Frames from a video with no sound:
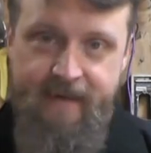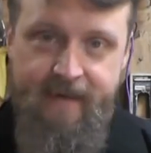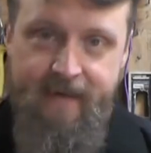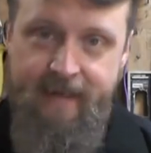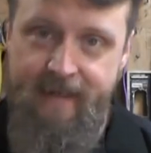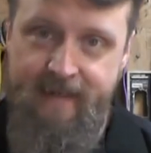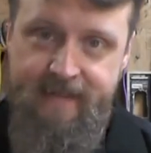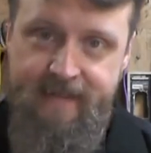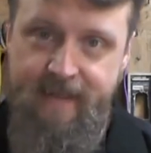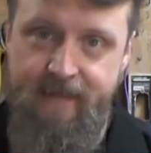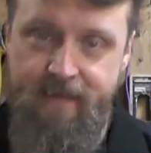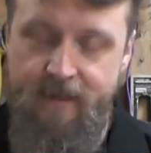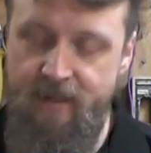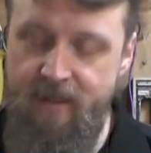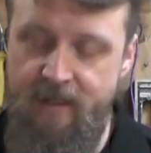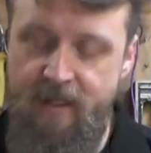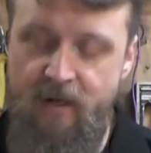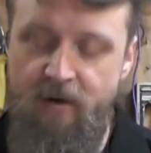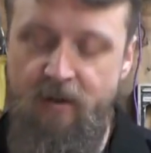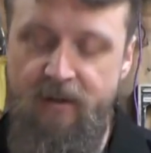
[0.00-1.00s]
Like I said, I'm
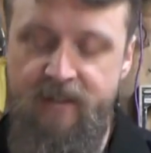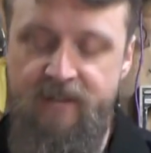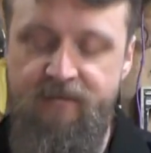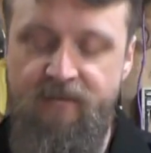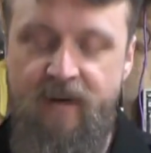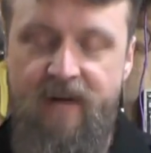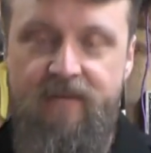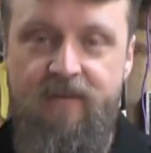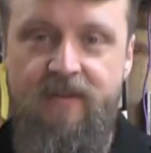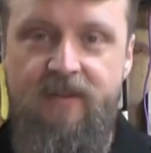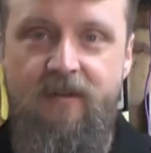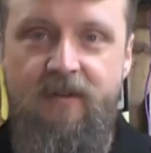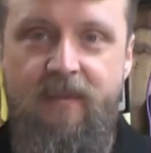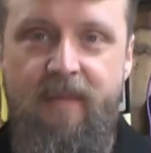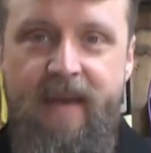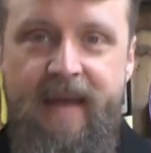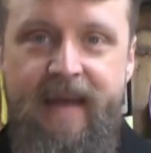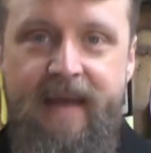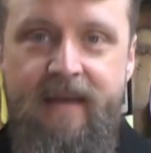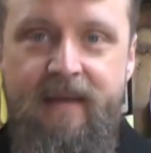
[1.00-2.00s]
going to go on this forever. So the
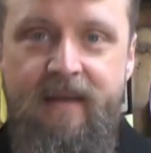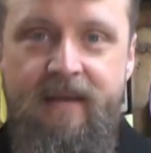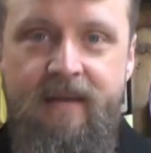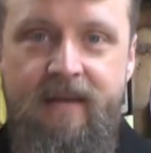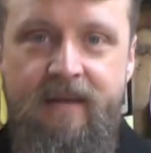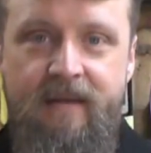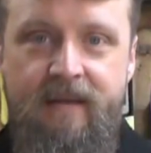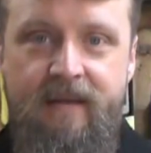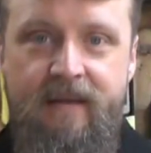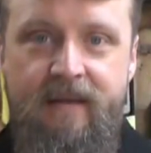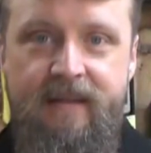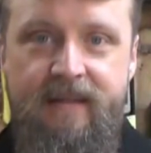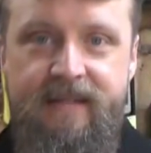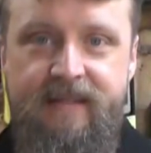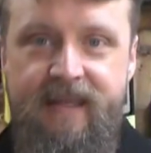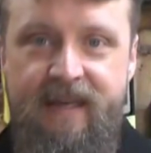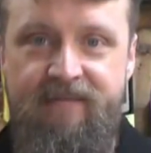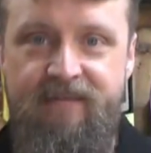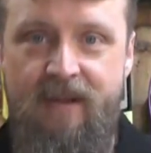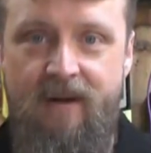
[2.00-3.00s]
back
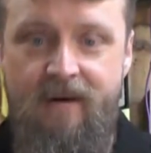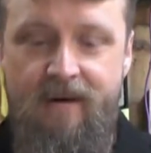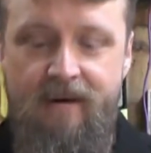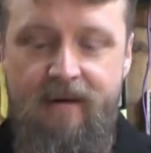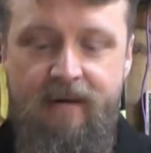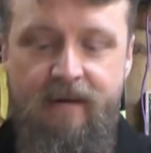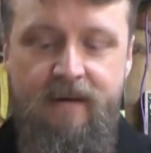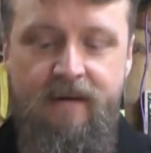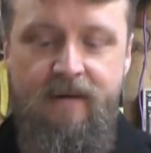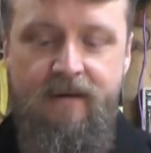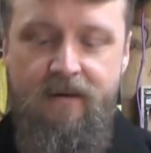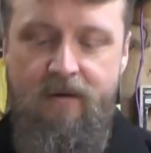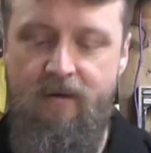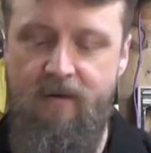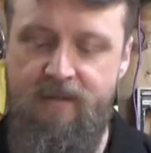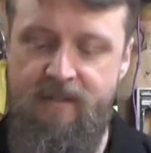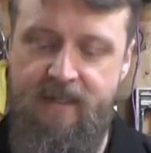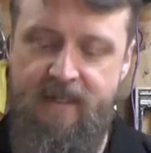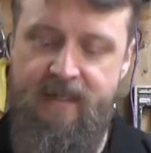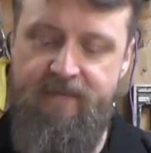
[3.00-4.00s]
is Kevlar,
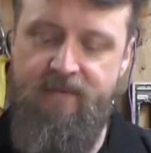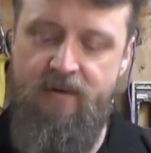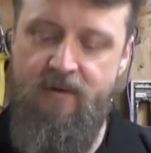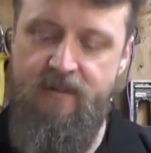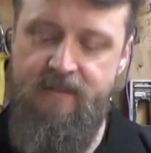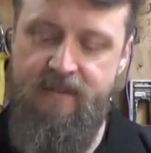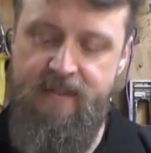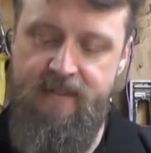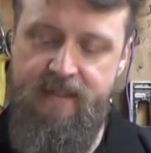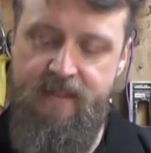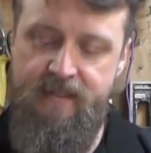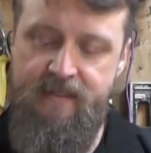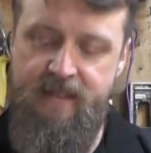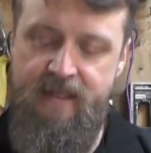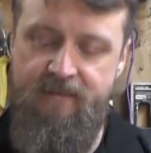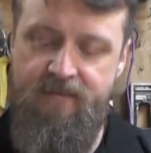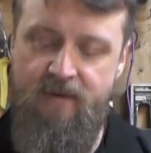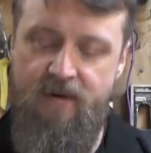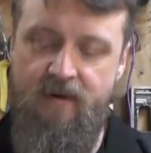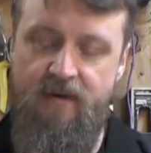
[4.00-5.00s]
or it's a Kevlar as they say. It's
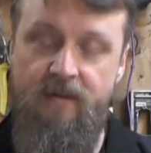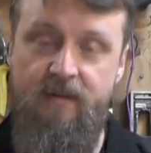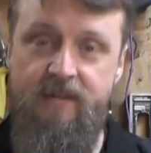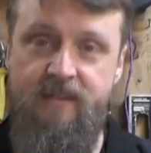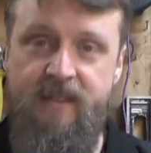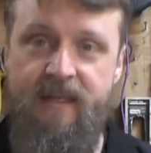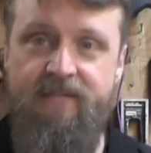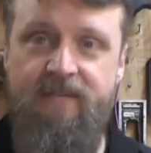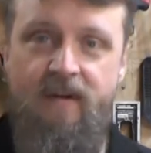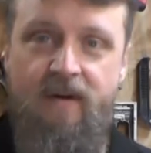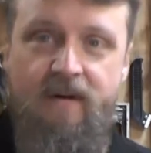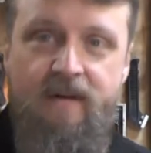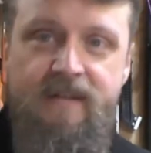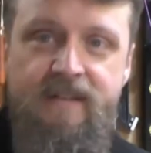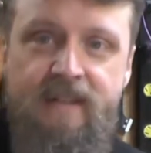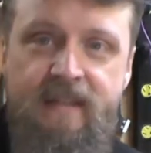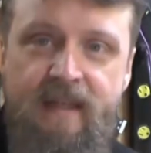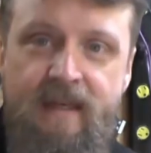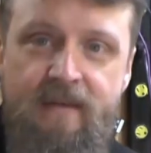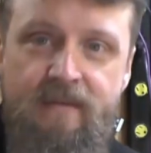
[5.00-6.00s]
Kevlar. It looks Kevlar. You
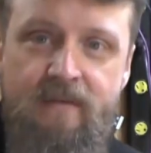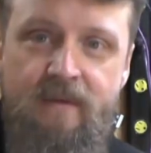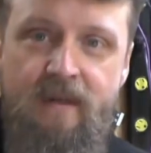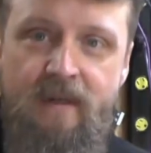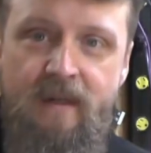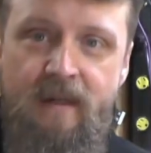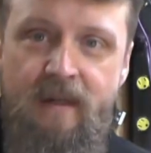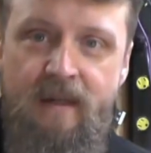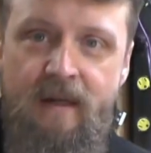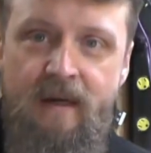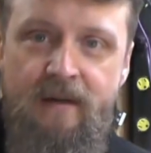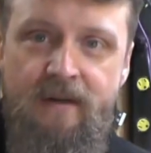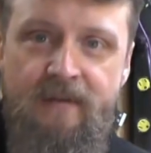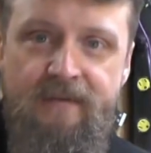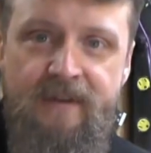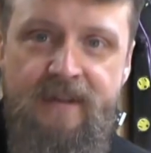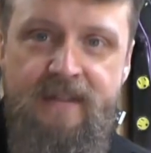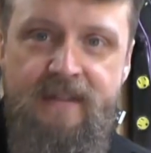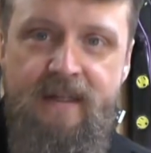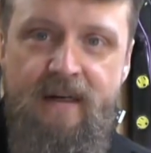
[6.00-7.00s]
see that? I don't know
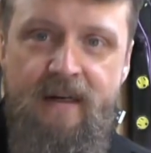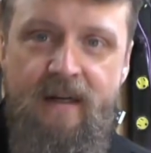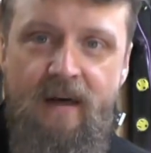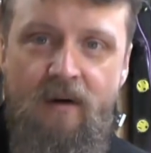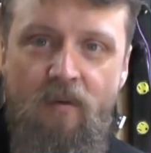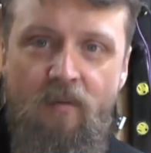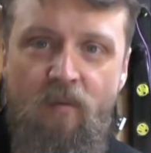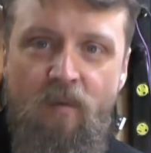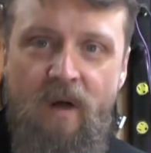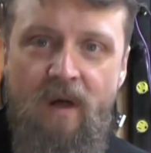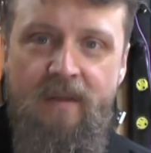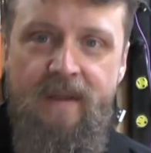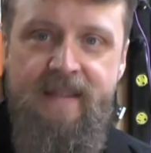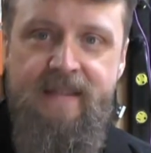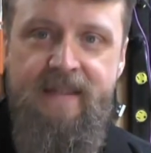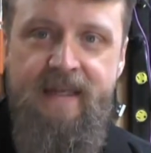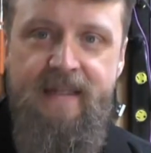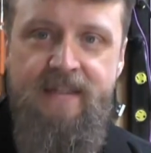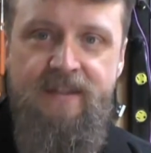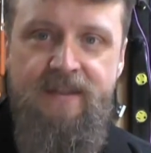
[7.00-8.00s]
if you can tell how well
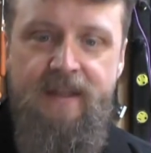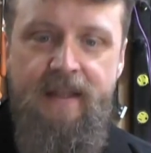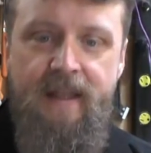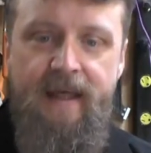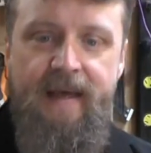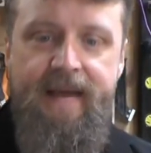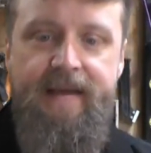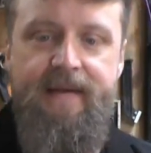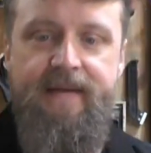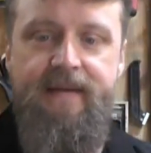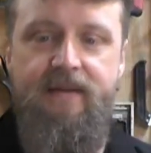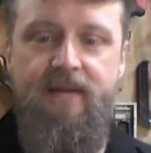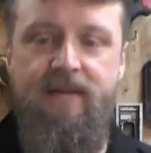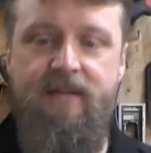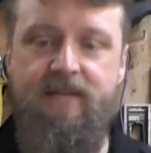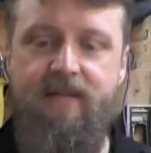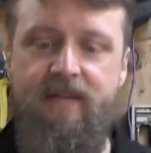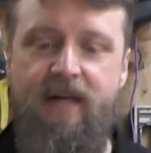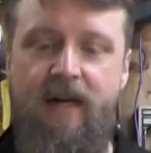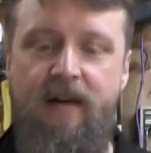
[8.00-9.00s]
that's catching the light. It
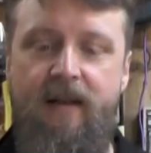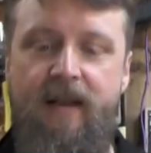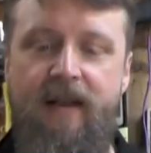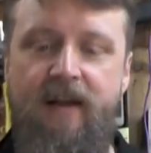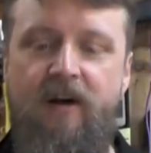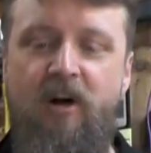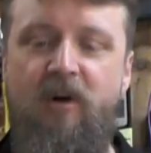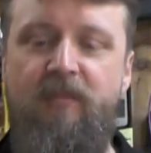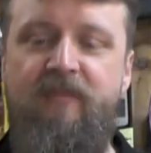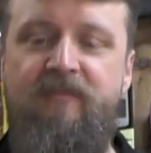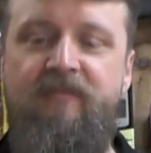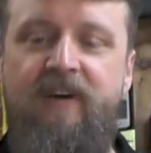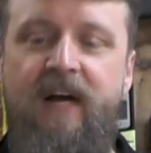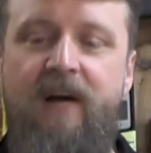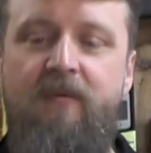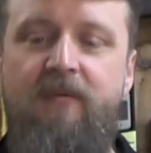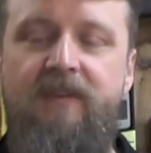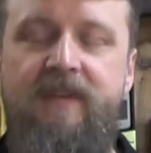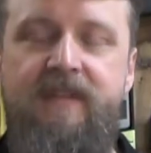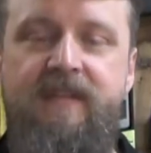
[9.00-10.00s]
looks kind of like carbon
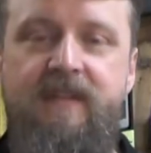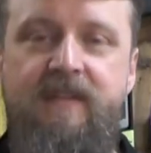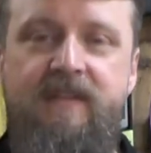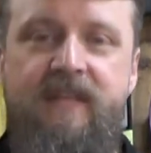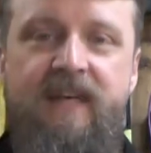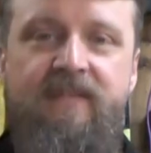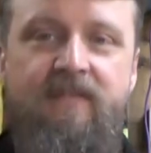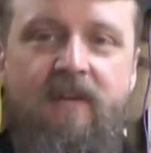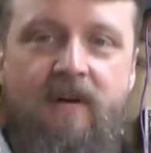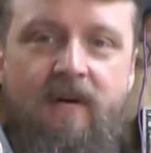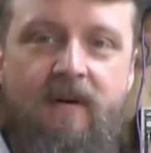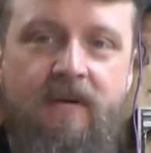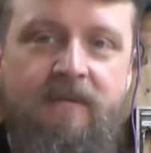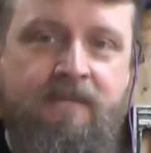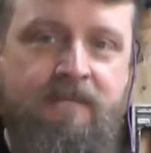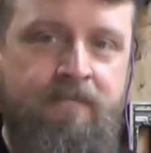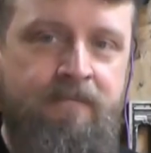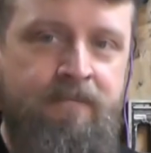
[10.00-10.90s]
fiber. They say it's Kevlar.